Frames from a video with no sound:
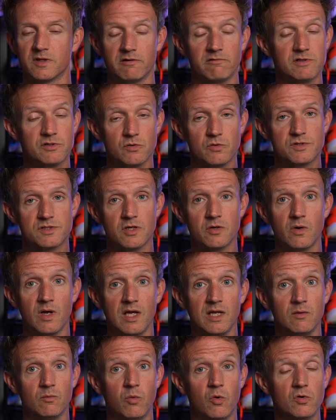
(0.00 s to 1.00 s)
There is also
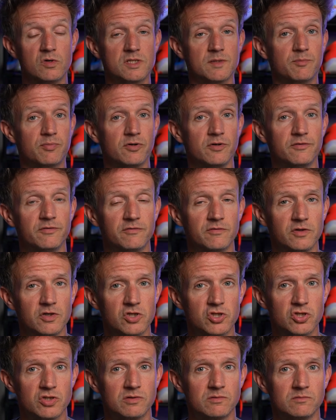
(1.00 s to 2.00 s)
a waterproof
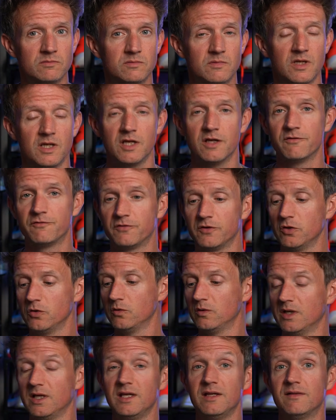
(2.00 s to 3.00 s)
version. If you
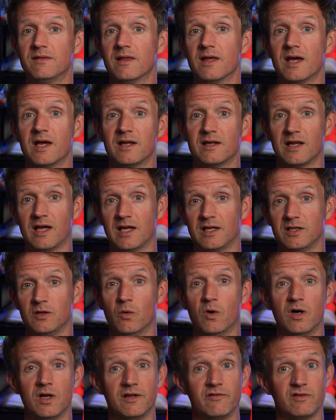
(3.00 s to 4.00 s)
need that and you
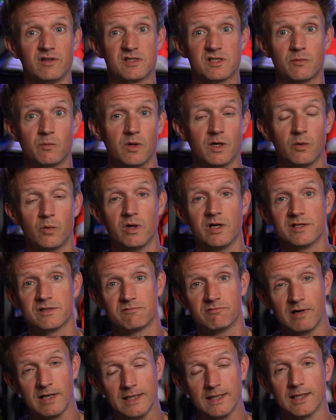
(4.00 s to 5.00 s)
are living somewhere where it's
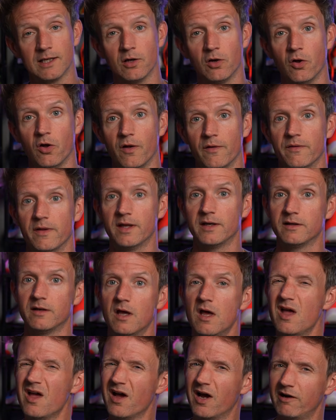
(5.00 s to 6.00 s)
raining a lot, then
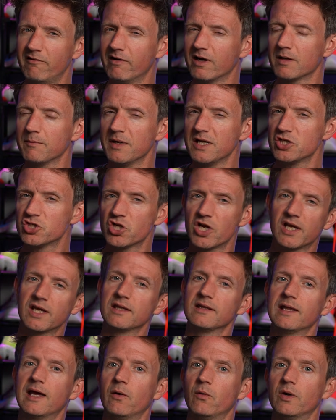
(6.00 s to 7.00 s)
I recommend
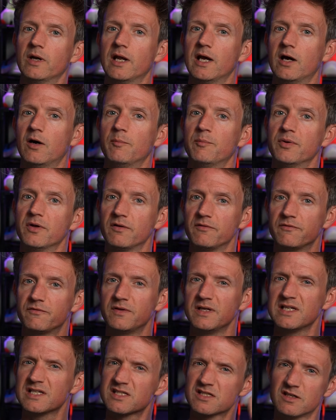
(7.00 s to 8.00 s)
checking that one out. But
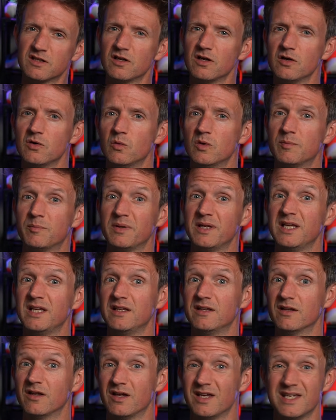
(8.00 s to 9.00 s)
things to know would be
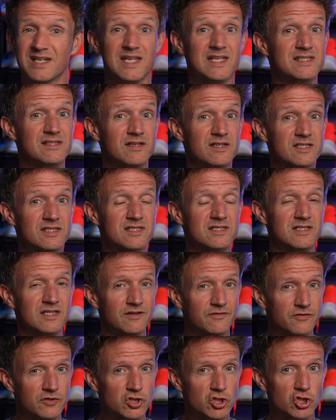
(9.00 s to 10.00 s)
that it is a
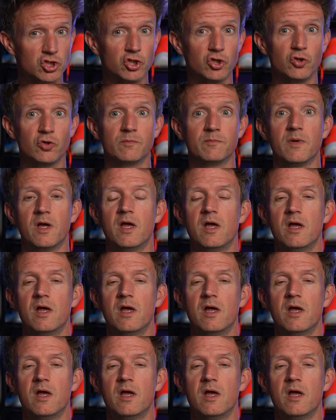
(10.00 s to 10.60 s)
stiffer shoe,